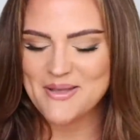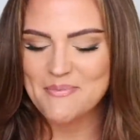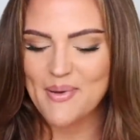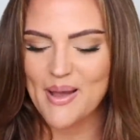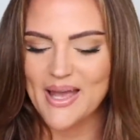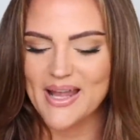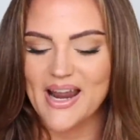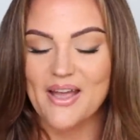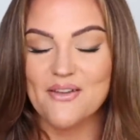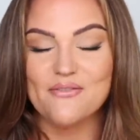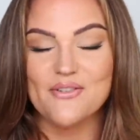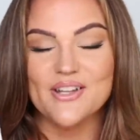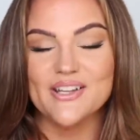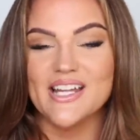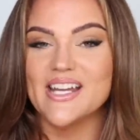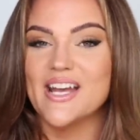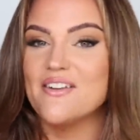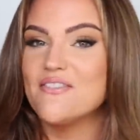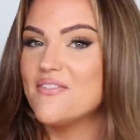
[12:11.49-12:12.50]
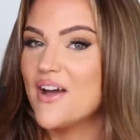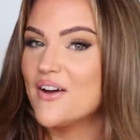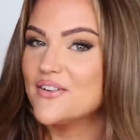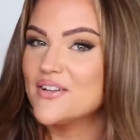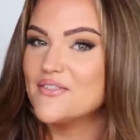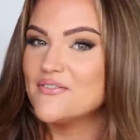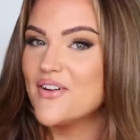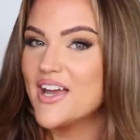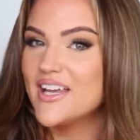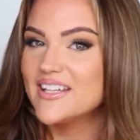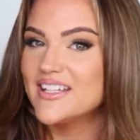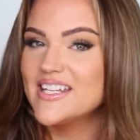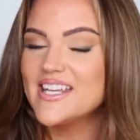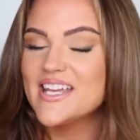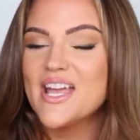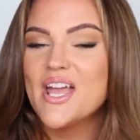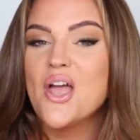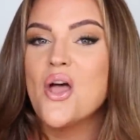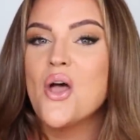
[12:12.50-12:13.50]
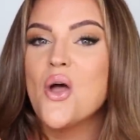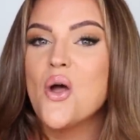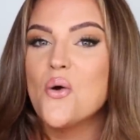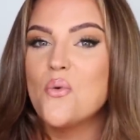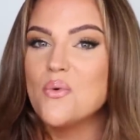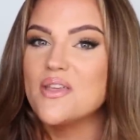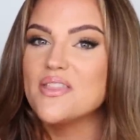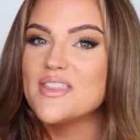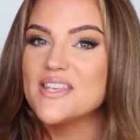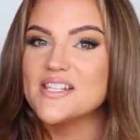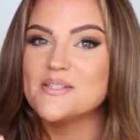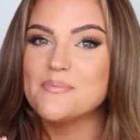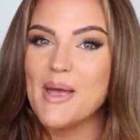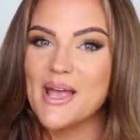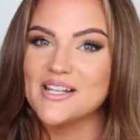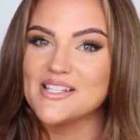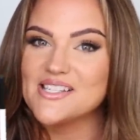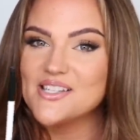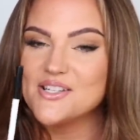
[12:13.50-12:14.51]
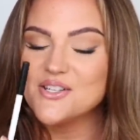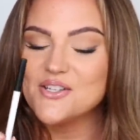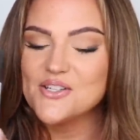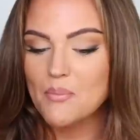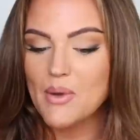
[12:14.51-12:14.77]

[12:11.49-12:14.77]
but I feel like I found it finally with this pencil.